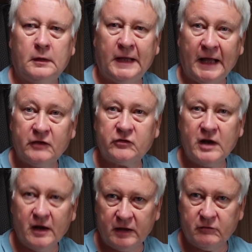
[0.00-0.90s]
It has
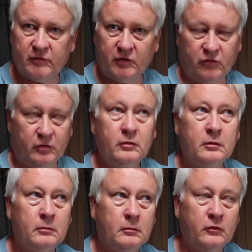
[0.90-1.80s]
night vision,
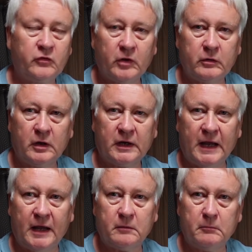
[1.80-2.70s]
so you
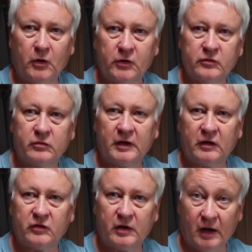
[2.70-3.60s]
can monitor
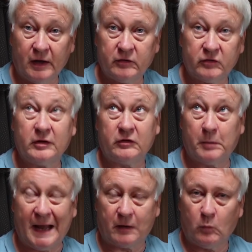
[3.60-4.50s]
things at night. It's
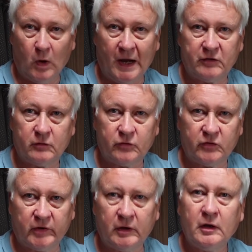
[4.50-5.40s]
black and white
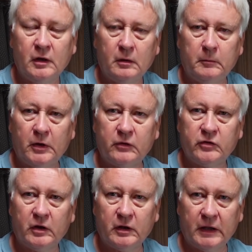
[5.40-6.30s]
obviously, but
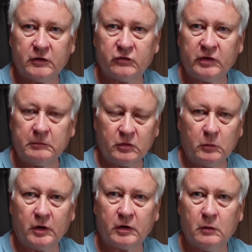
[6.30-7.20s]
that does seem to
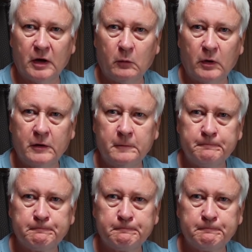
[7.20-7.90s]
work quite well.